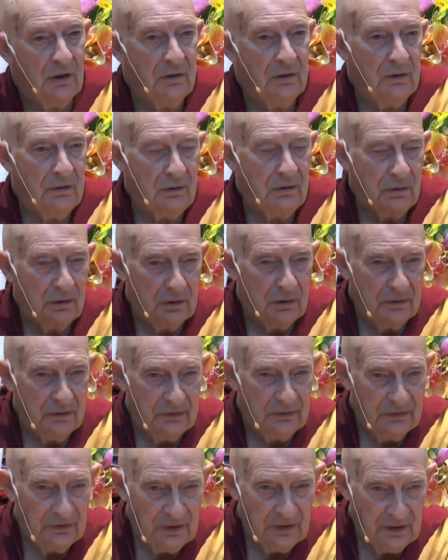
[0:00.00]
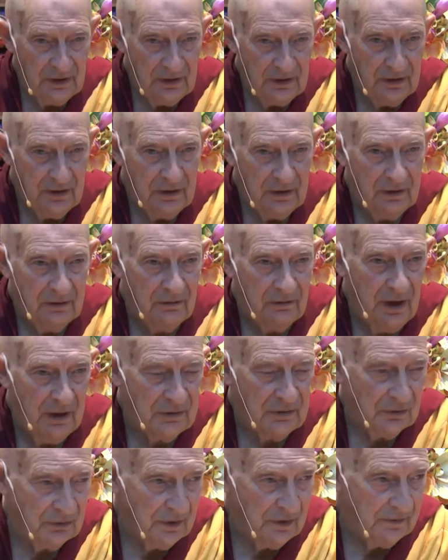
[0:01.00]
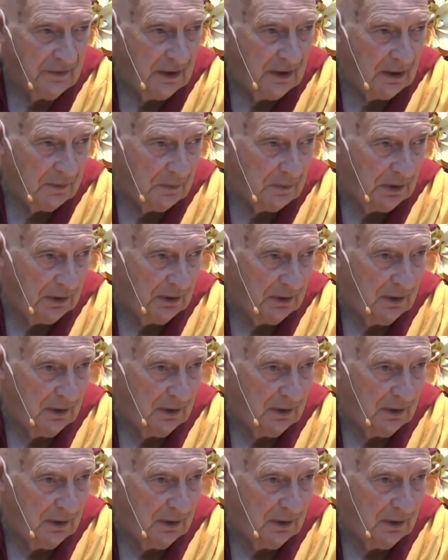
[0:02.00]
You can see the gradual development